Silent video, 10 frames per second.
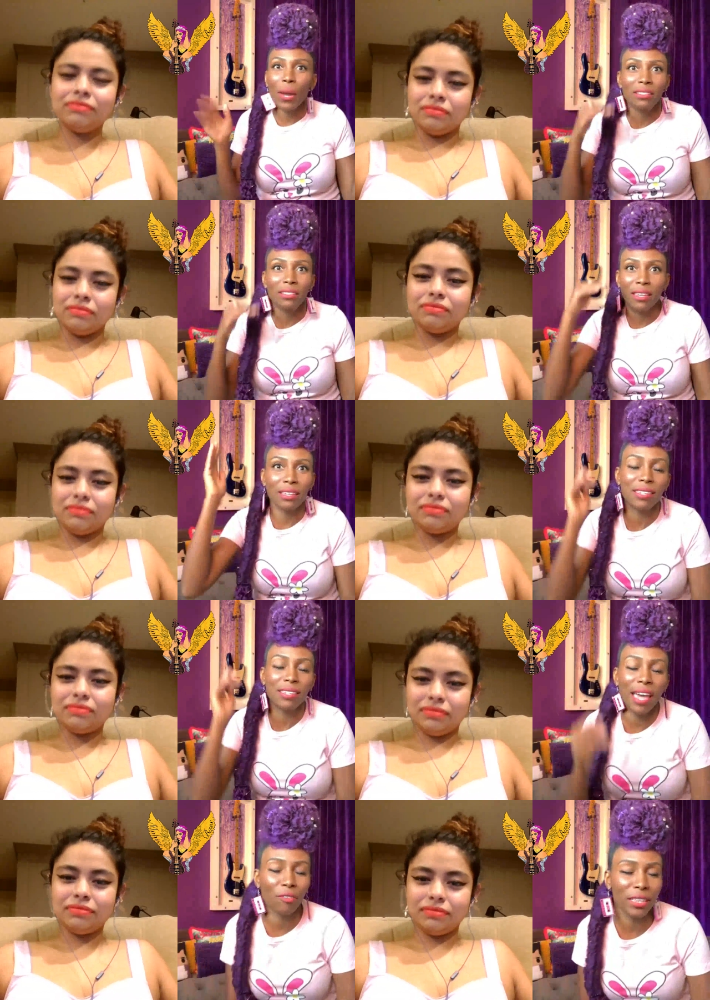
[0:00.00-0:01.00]
Speaker 1: into going to
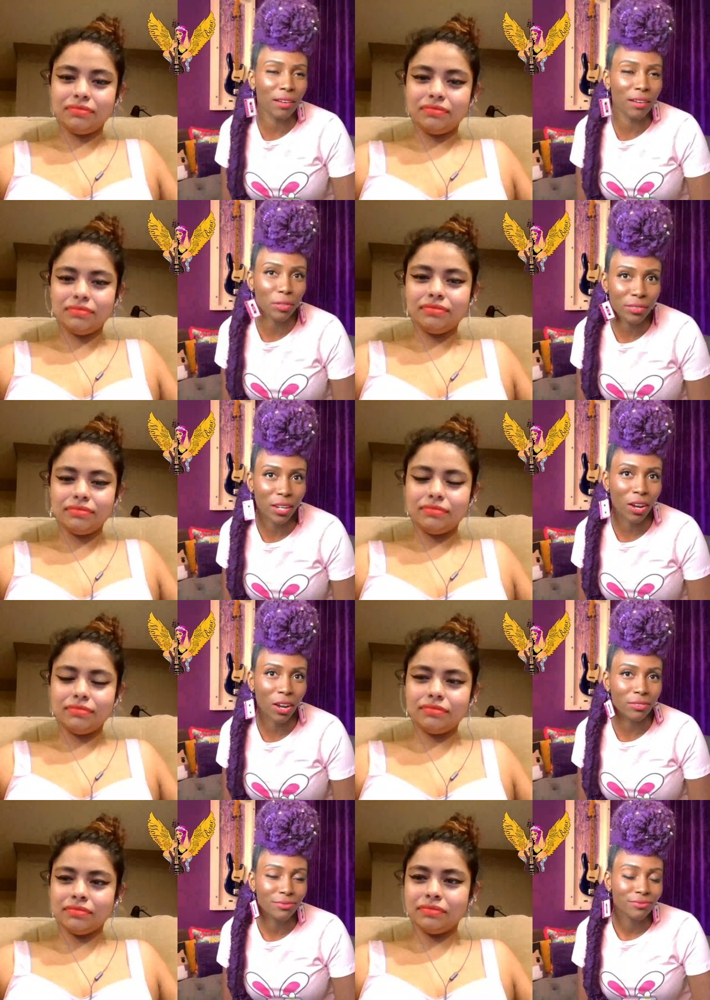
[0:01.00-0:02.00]
into every level, you
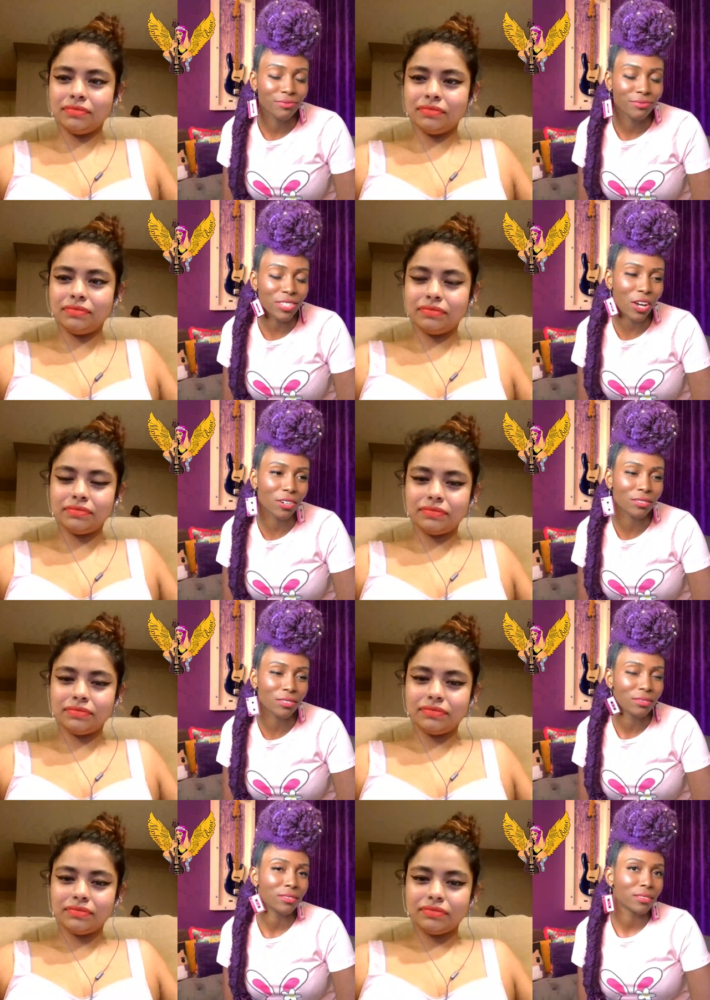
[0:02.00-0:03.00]
know. Mm-hmm.
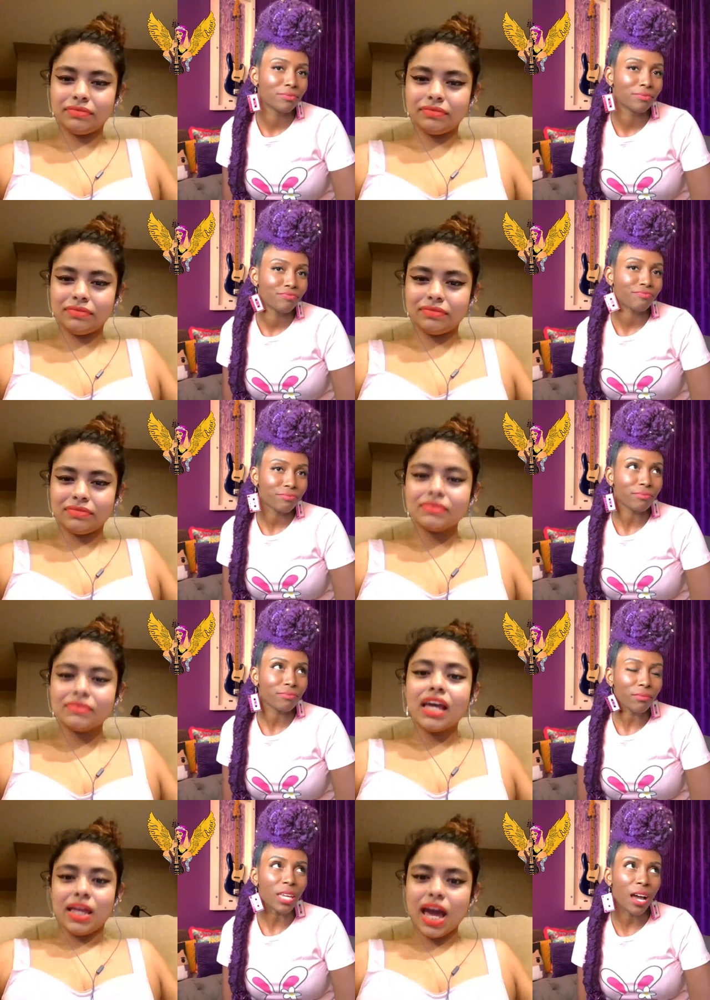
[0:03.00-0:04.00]
So.
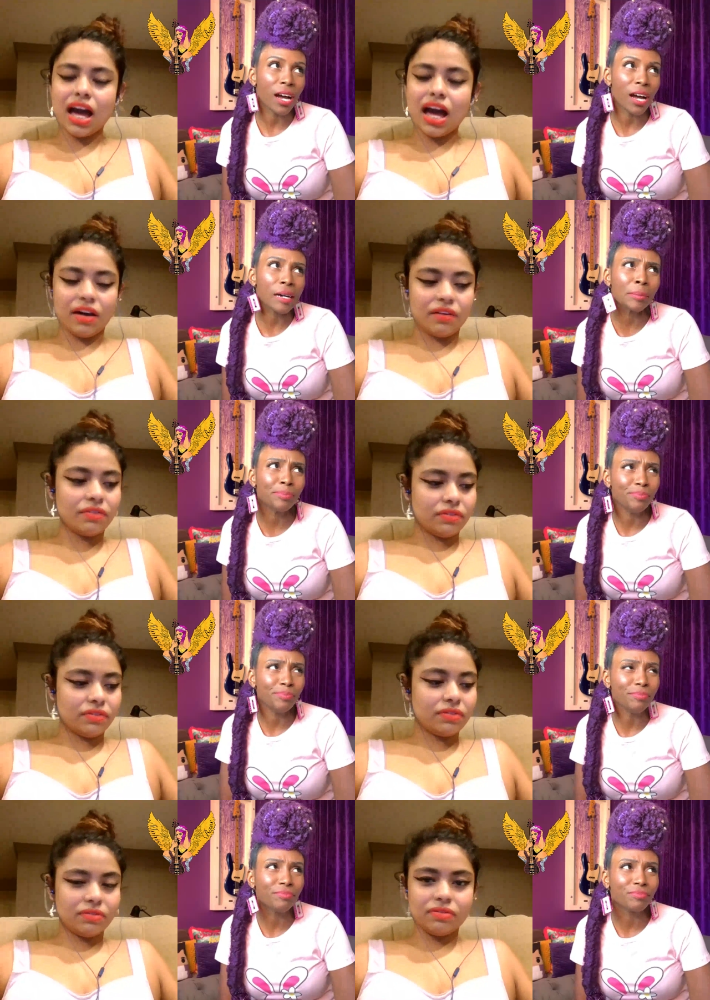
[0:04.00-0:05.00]
Yeah. Um,
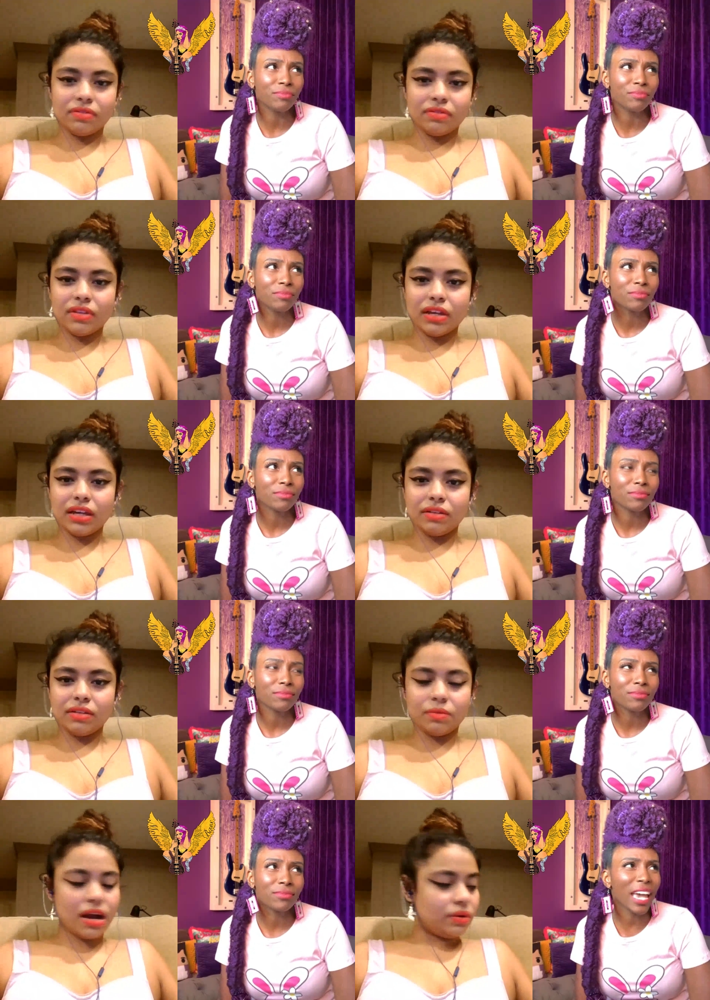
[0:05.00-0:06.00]

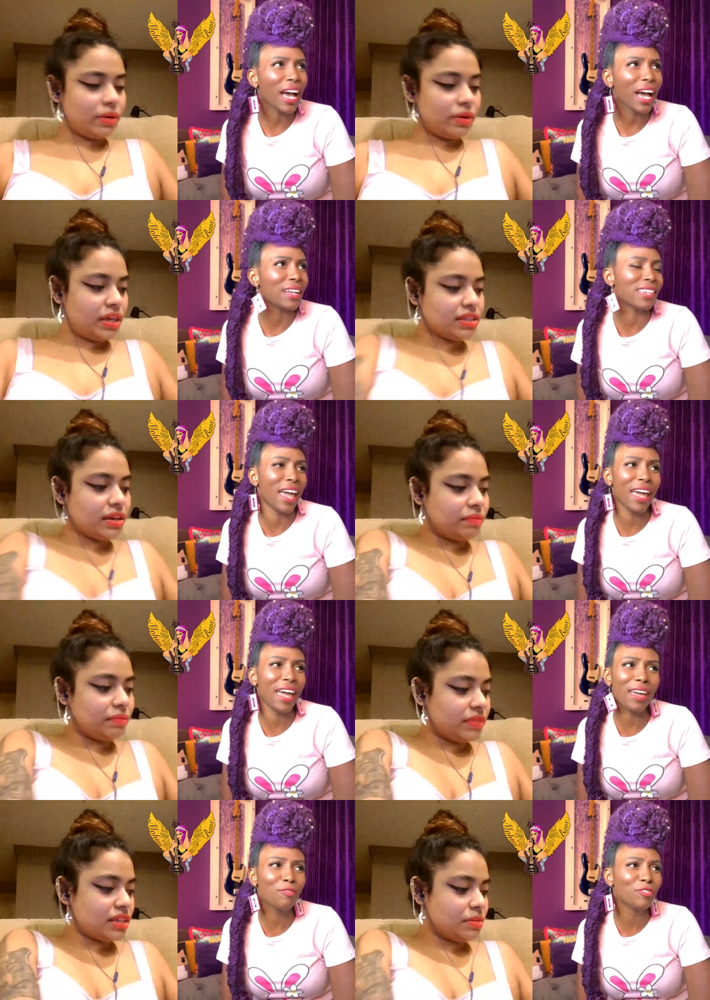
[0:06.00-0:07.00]
Speaker 2: wow! Yeah,
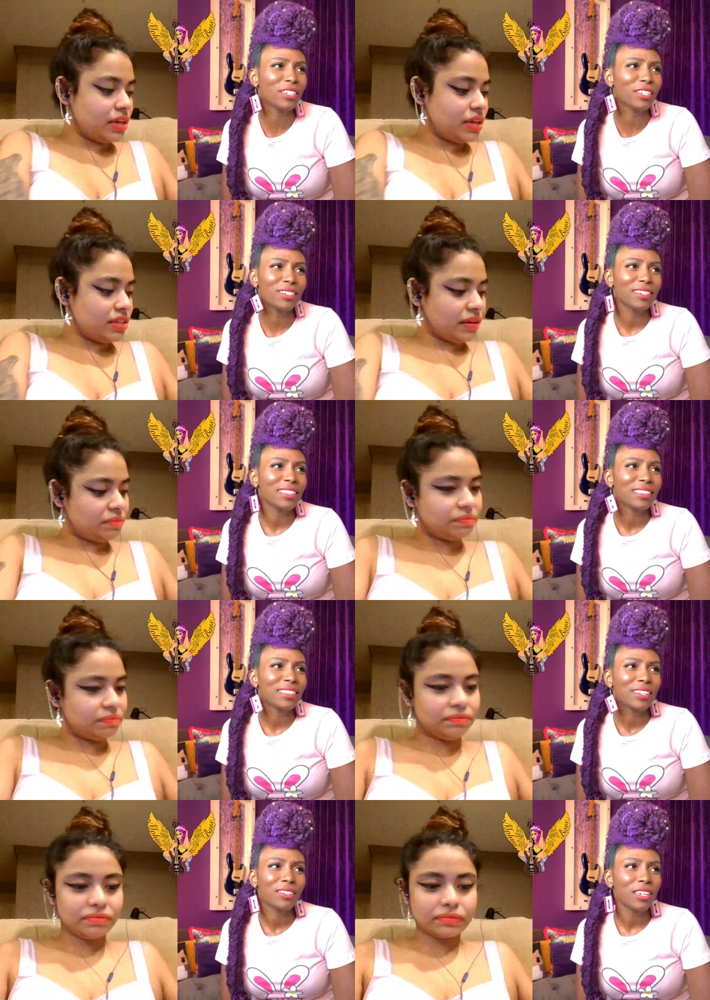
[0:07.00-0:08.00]
amazing. It's
Speaker 1: amazing
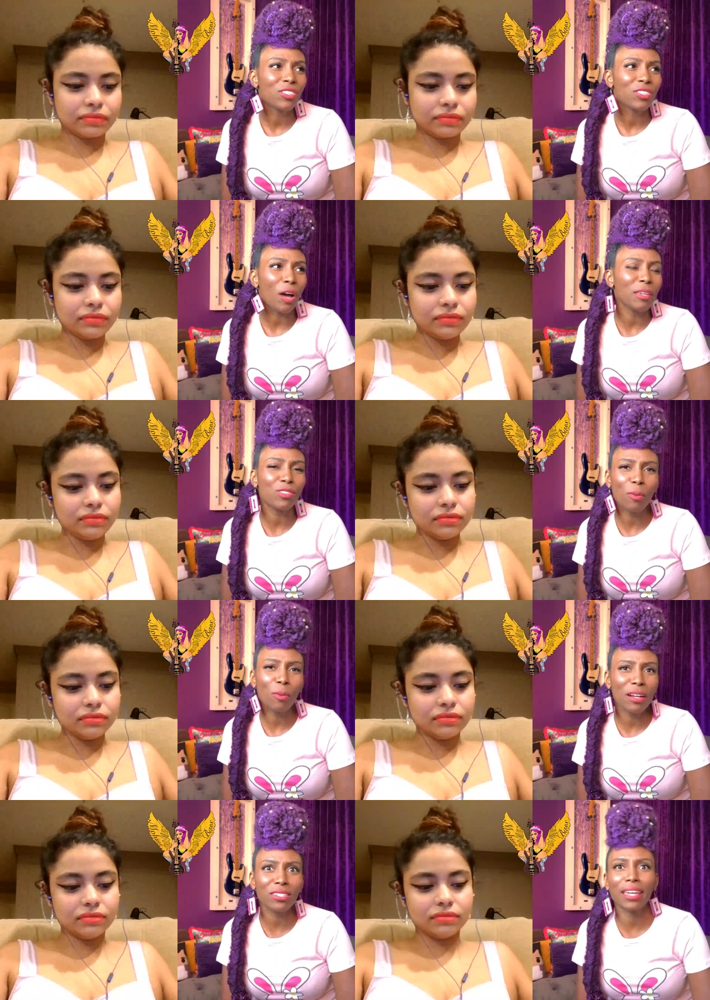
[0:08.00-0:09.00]
he taught me
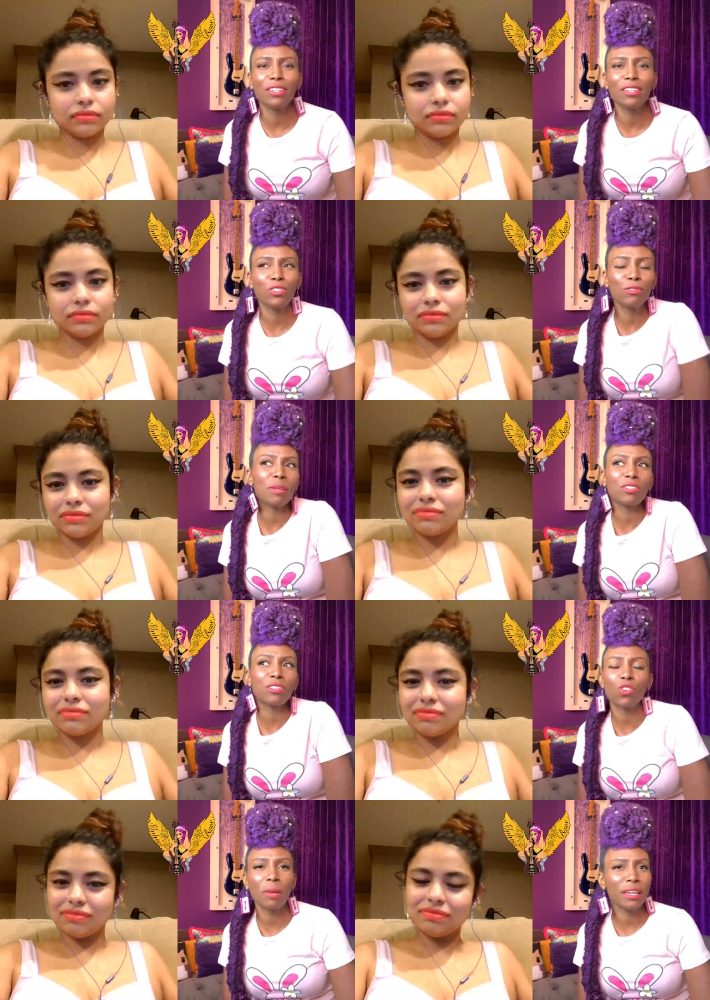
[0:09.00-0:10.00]
so much. Like he introduced me
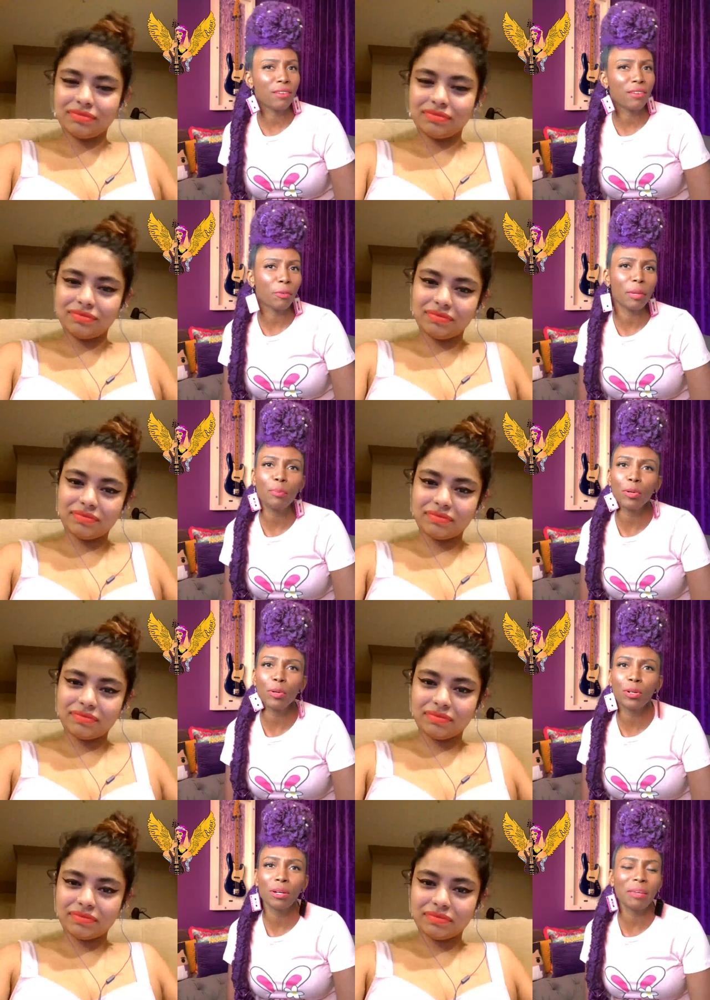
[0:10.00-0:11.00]
to so many different
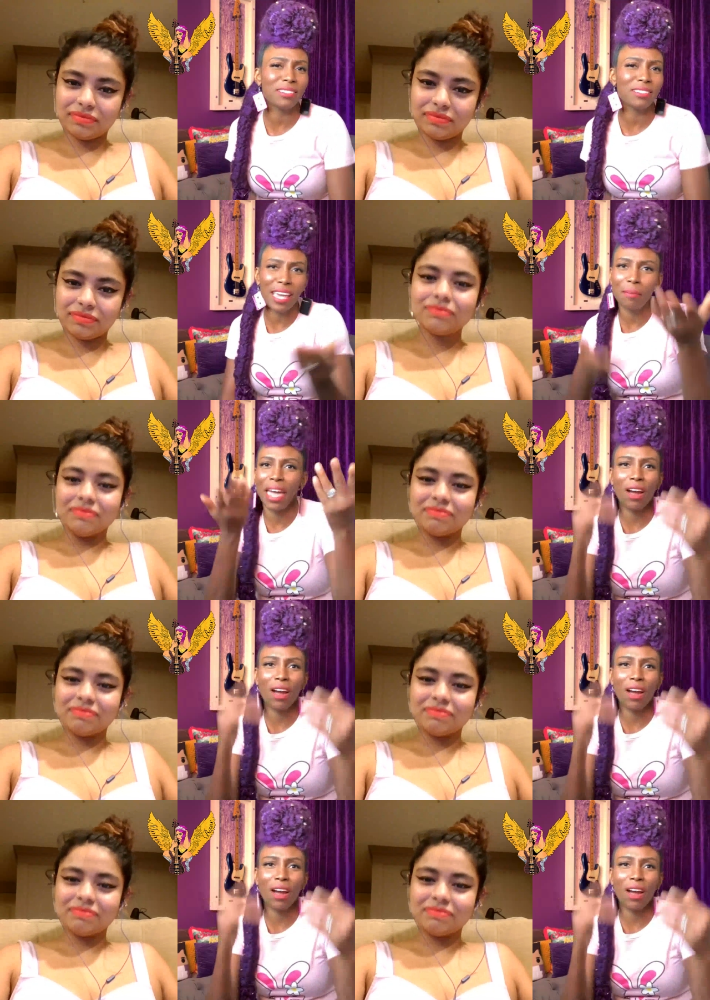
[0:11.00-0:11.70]
people. I mean, same